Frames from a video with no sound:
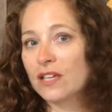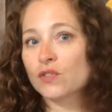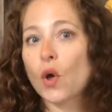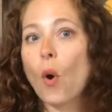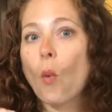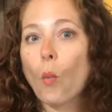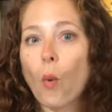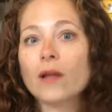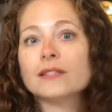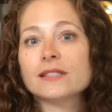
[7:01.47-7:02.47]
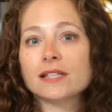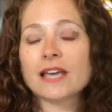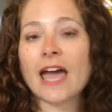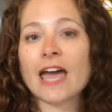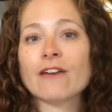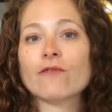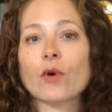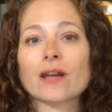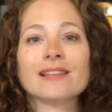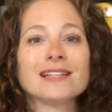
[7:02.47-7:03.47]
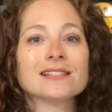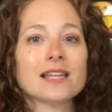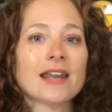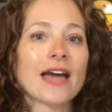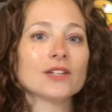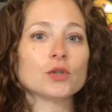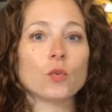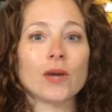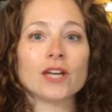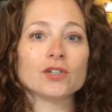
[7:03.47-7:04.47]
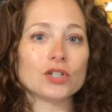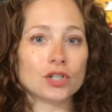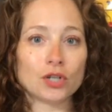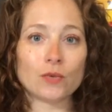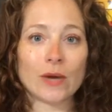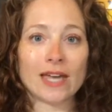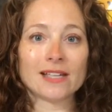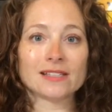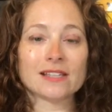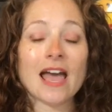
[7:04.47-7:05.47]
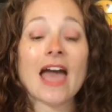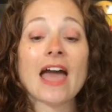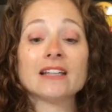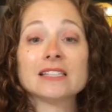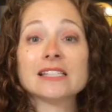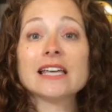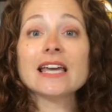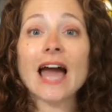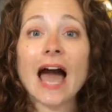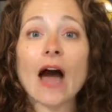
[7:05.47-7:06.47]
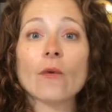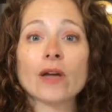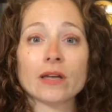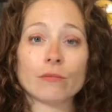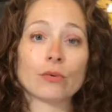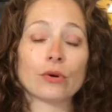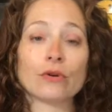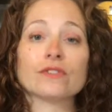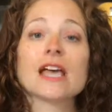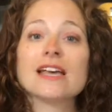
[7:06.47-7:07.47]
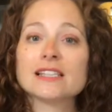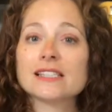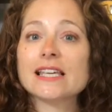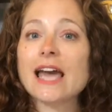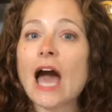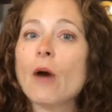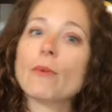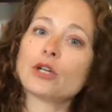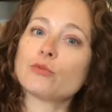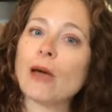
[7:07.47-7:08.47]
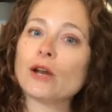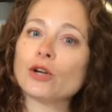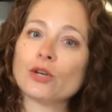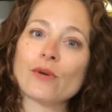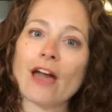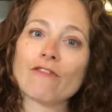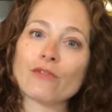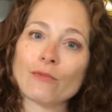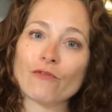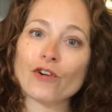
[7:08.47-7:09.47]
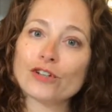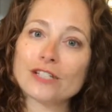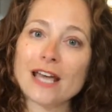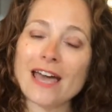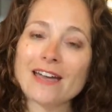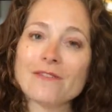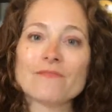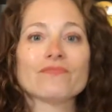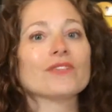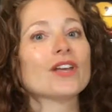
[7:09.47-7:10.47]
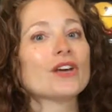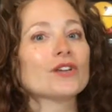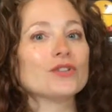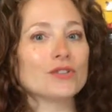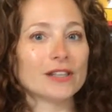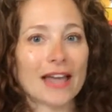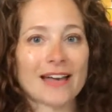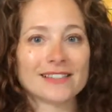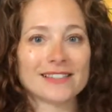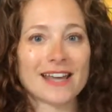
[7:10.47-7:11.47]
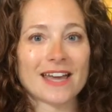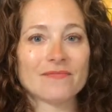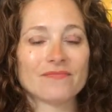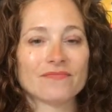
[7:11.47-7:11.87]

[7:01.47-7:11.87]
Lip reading: this once a day for at least the next week to 2 weeks and see how it improves. See how much better you get from first day to the last day.